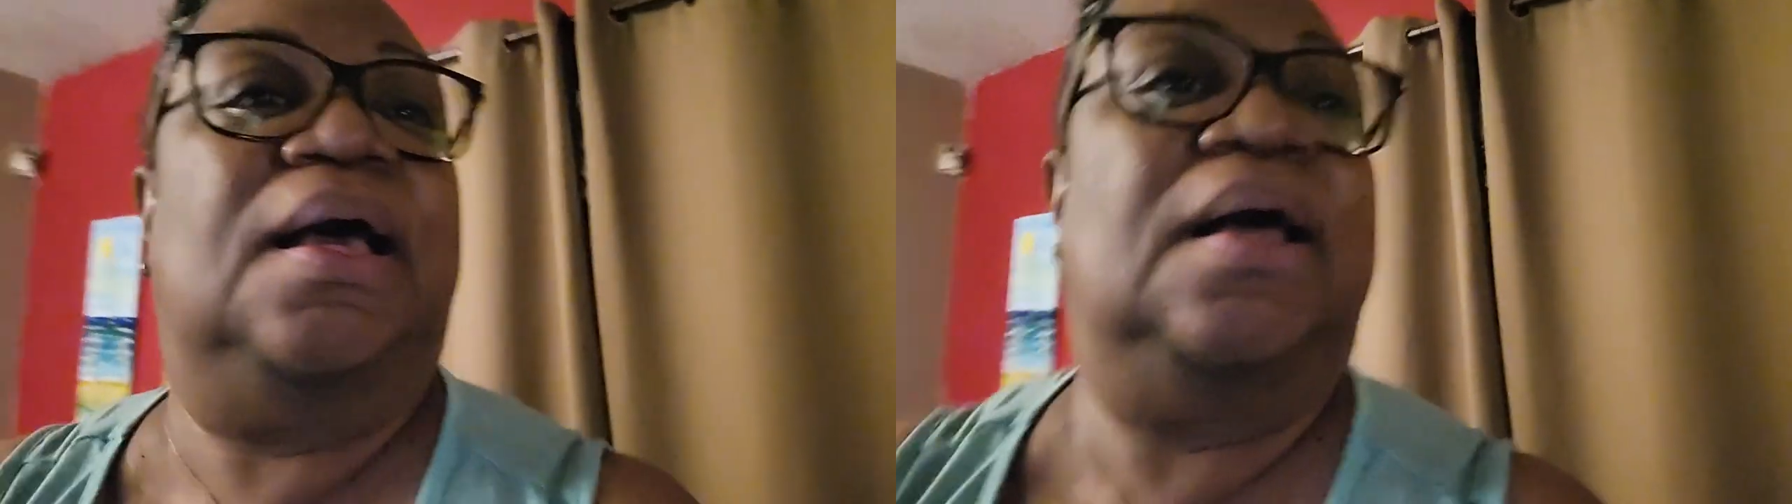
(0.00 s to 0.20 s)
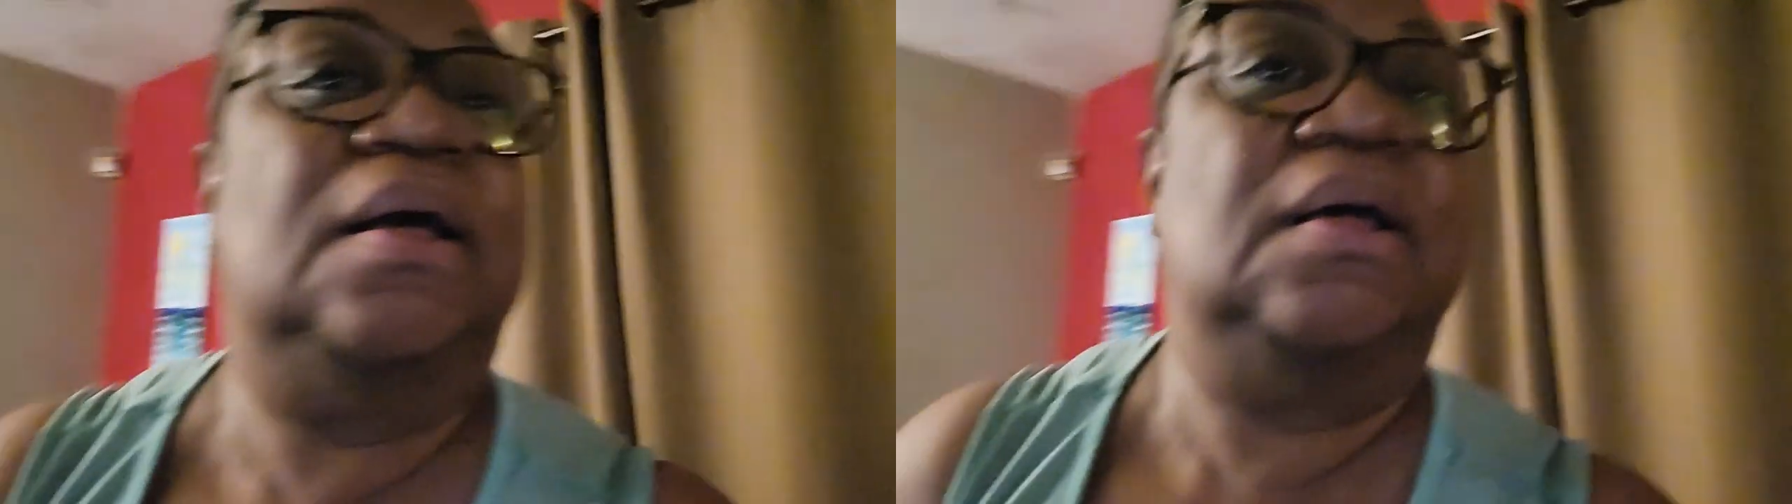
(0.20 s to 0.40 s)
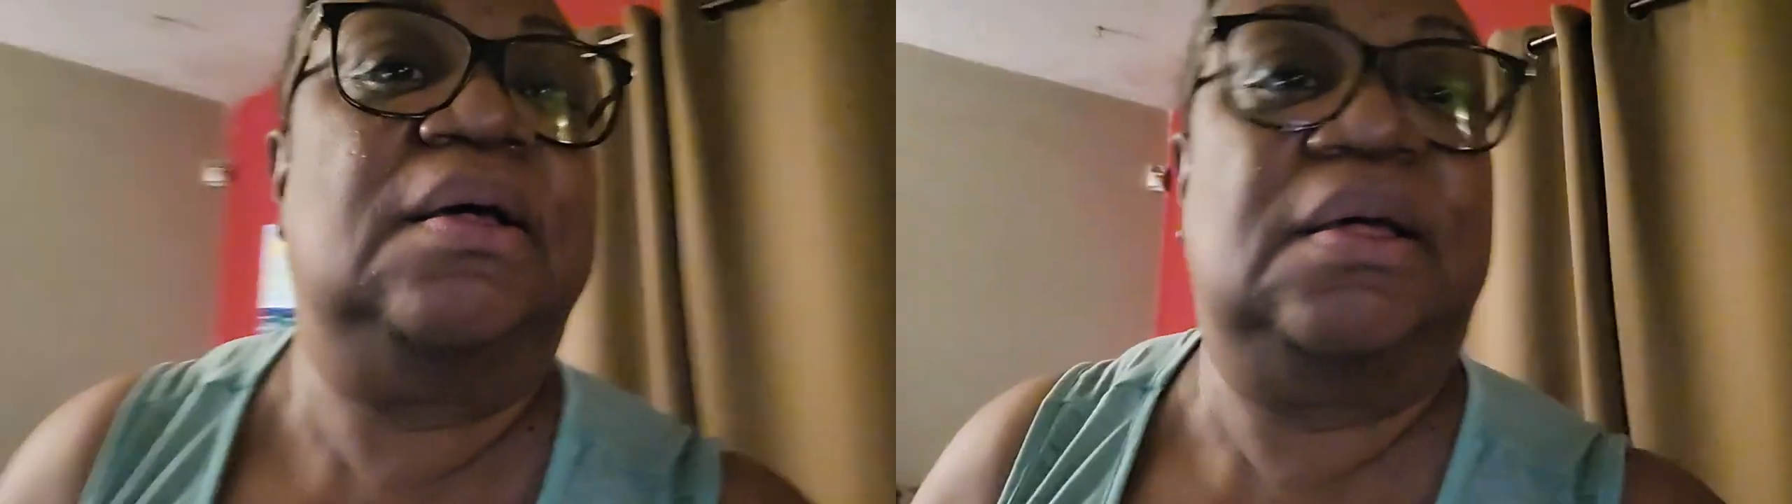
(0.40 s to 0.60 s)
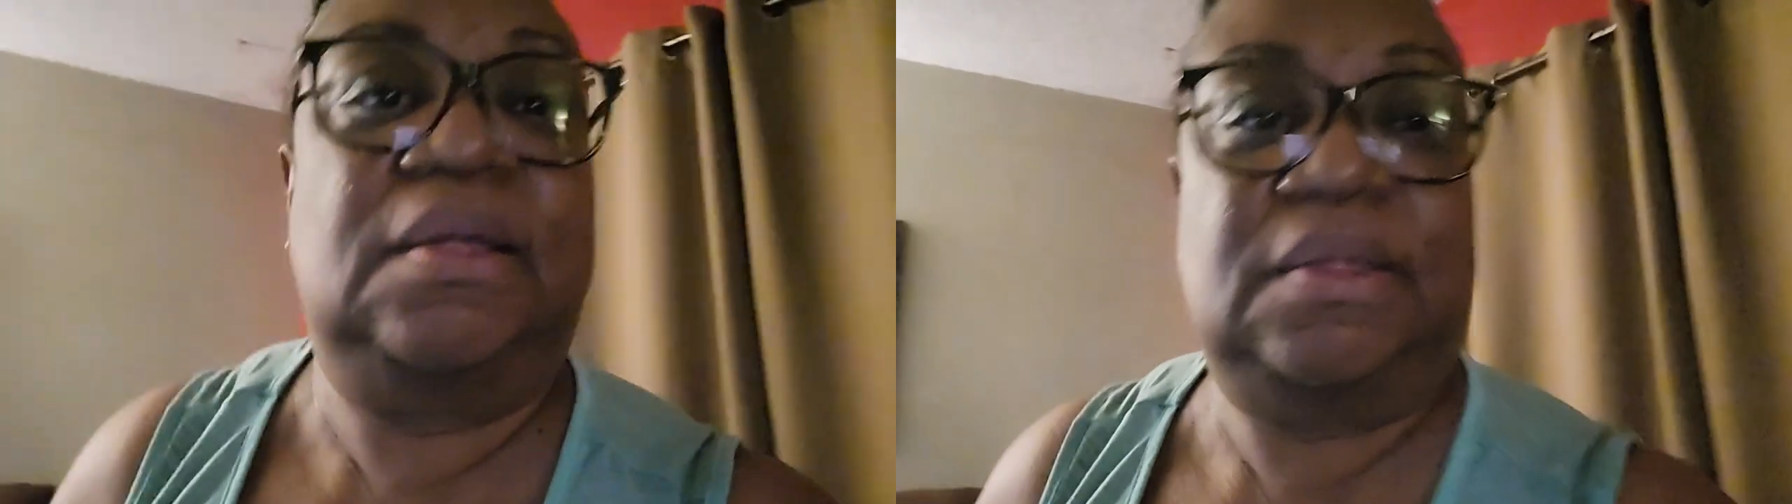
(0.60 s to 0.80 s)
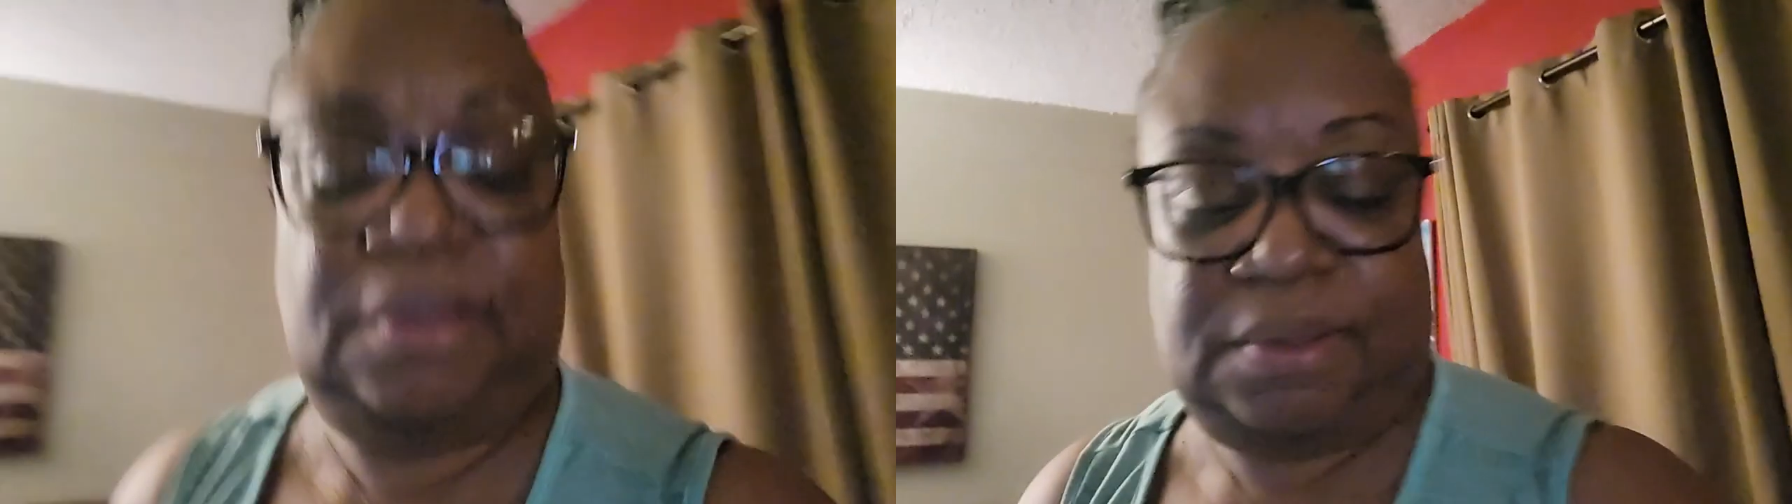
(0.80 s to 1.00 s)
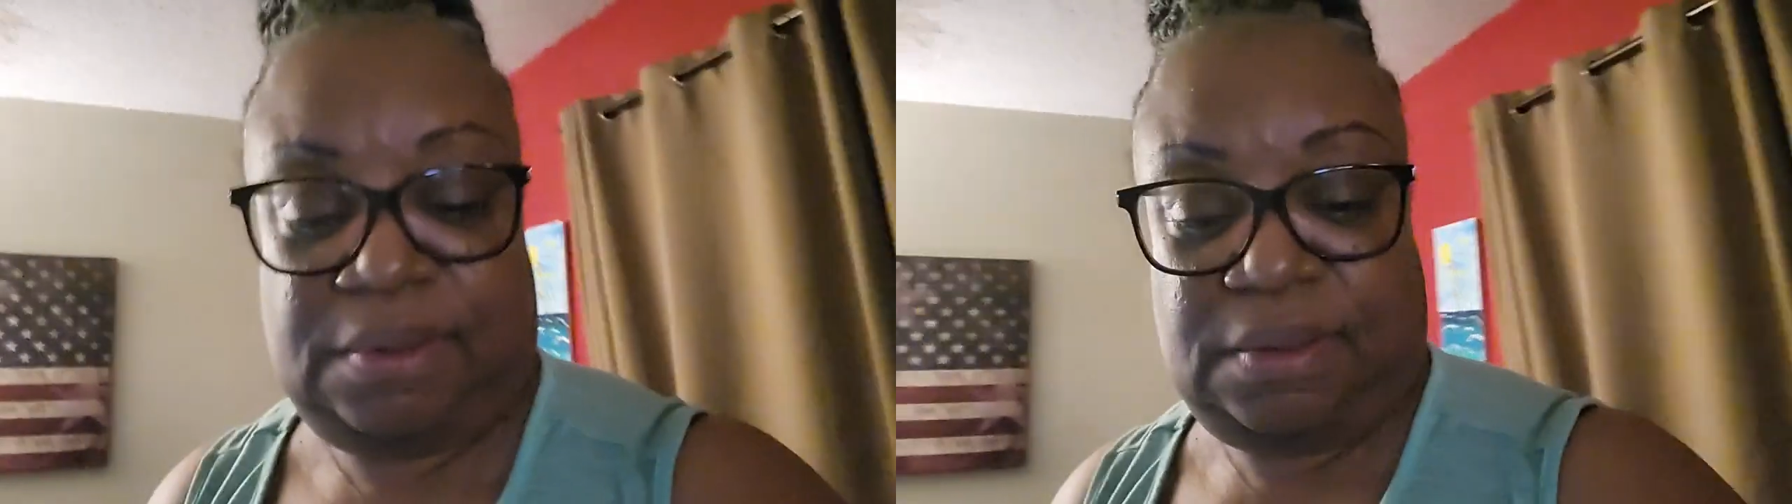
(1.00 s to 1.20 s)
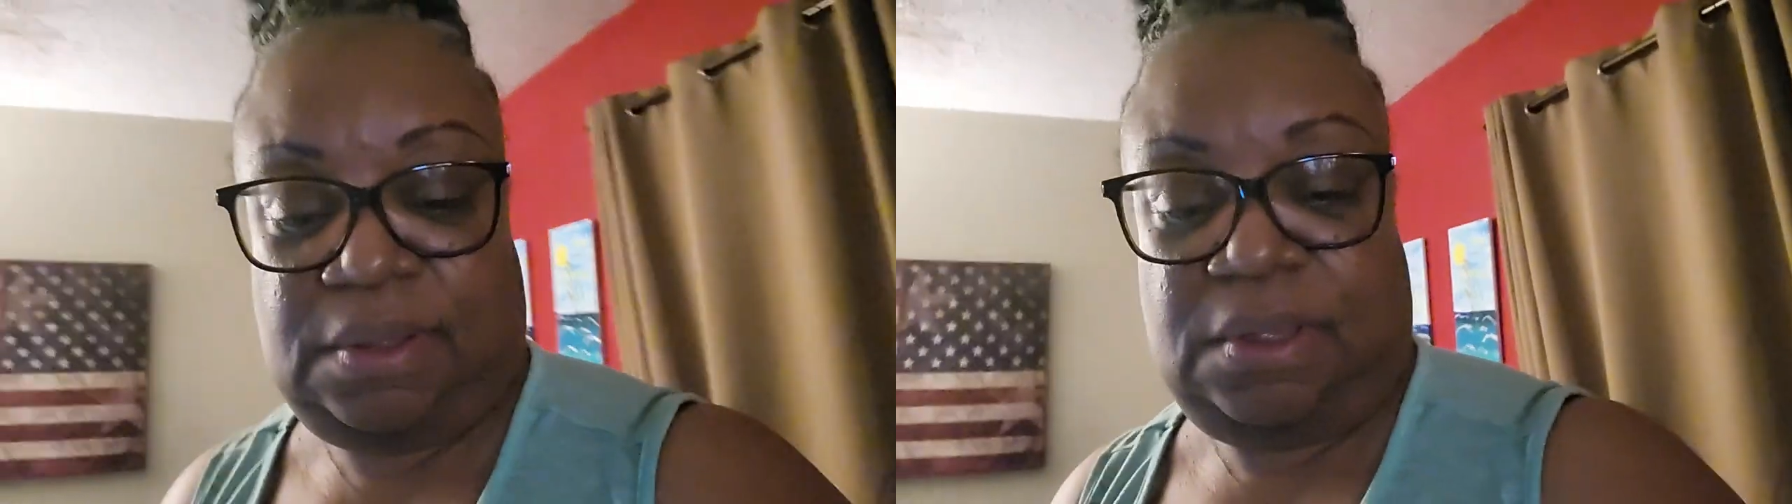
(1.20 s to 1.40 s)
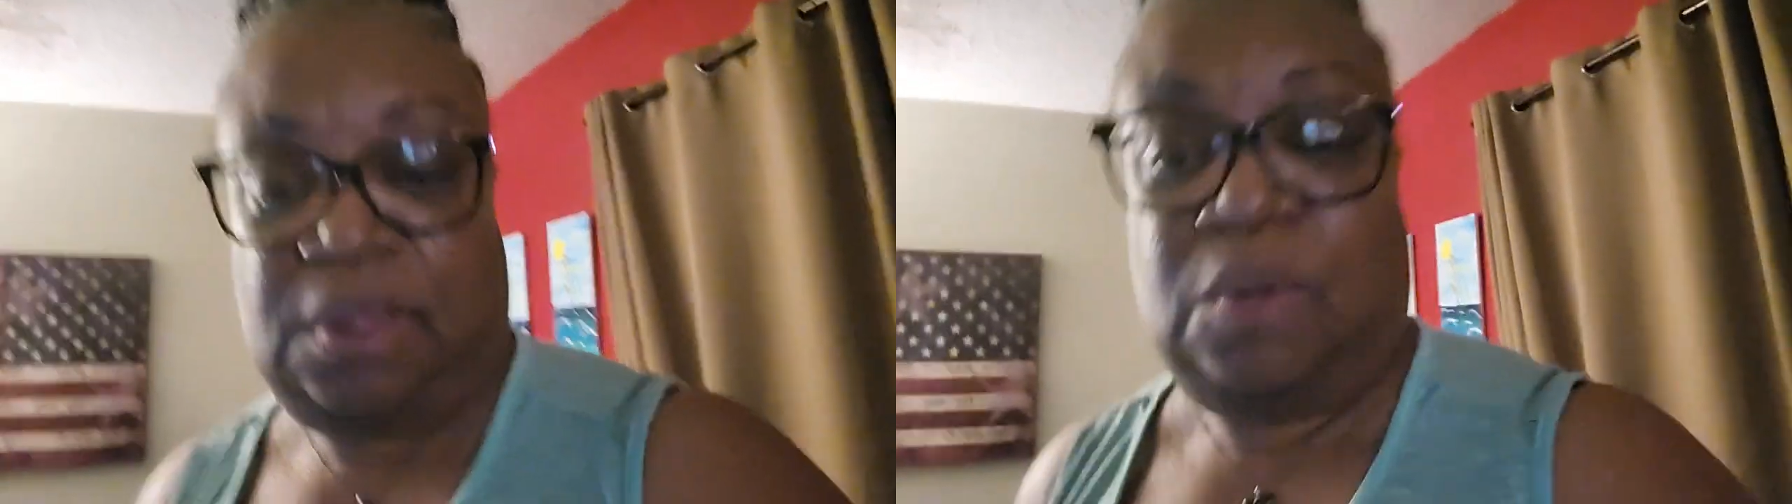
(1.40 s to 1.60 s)
uh,
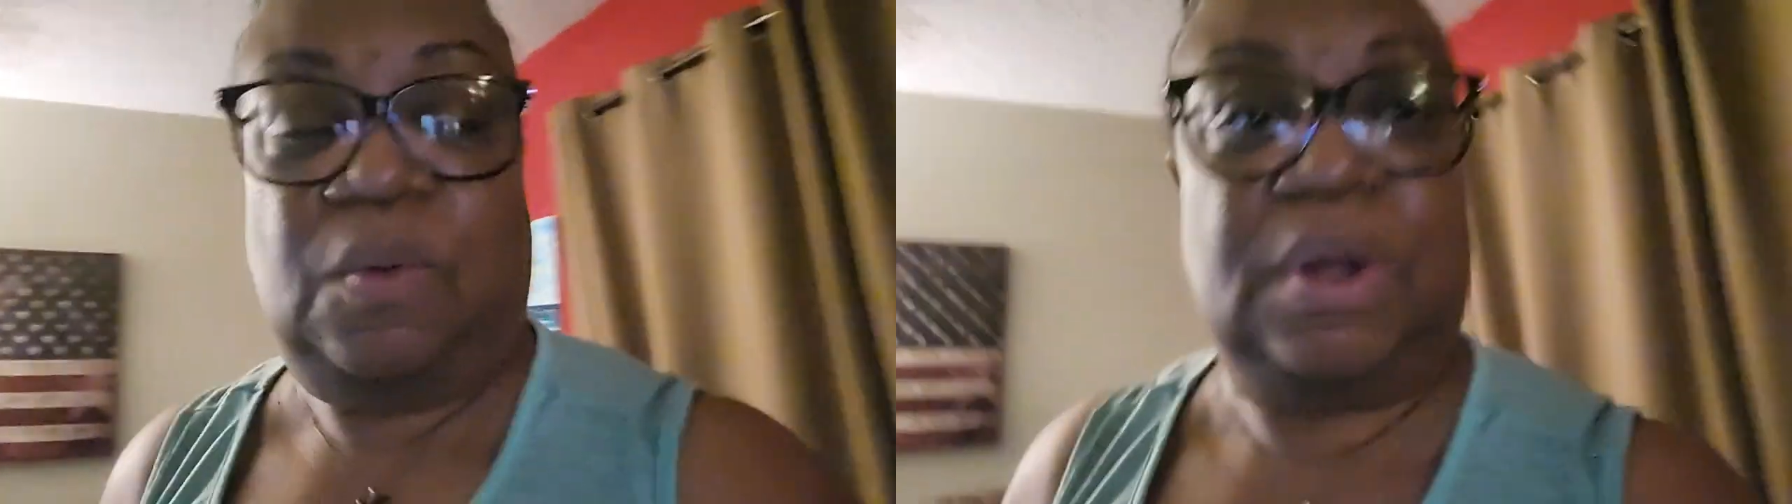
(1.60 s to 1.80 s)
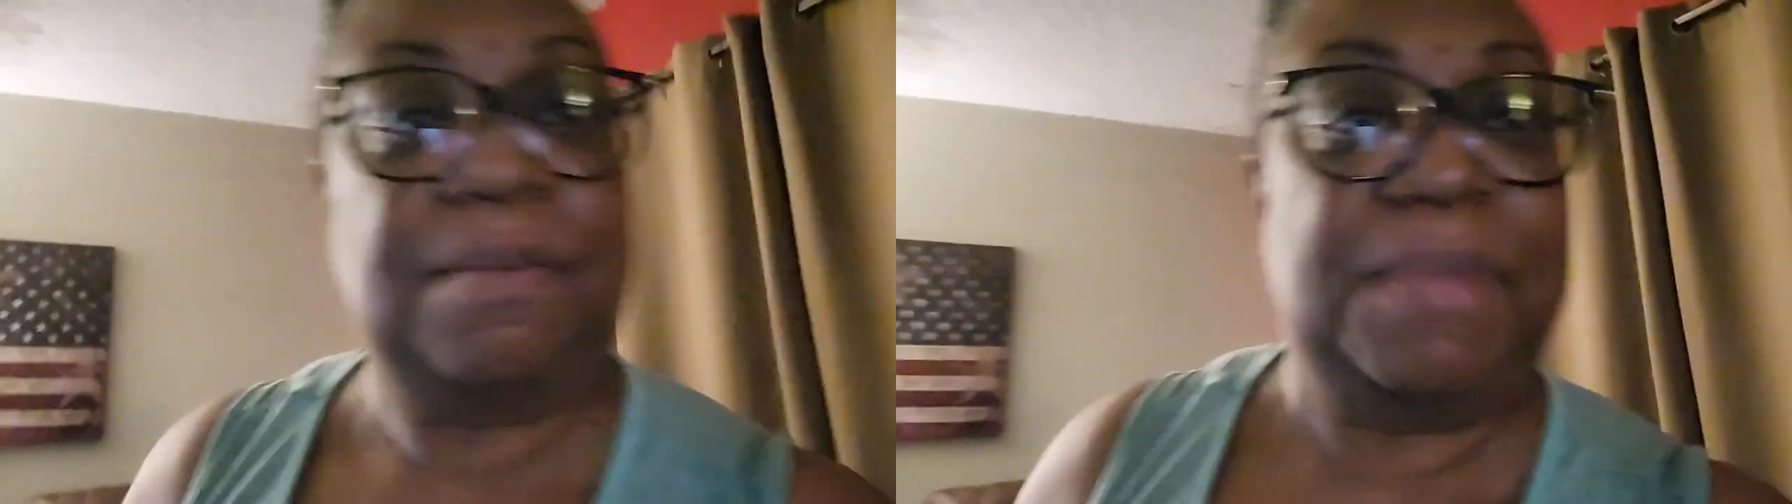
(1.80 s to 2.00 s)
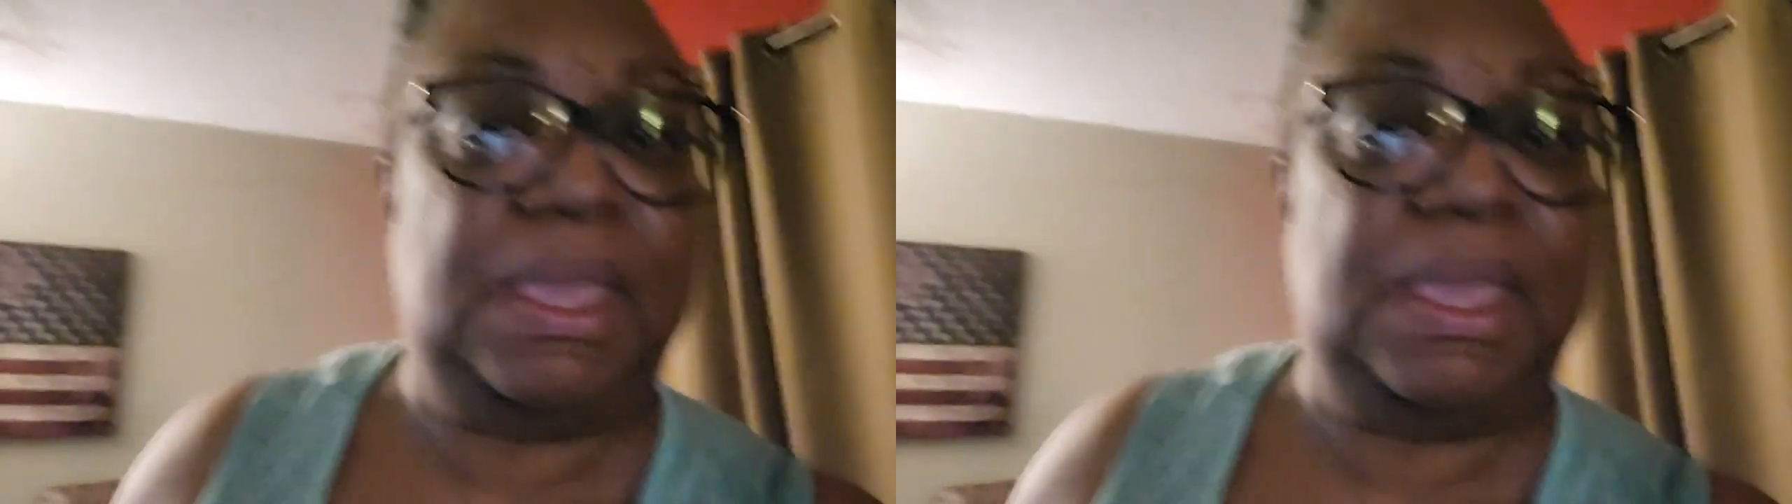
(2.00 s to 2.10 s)
what I'm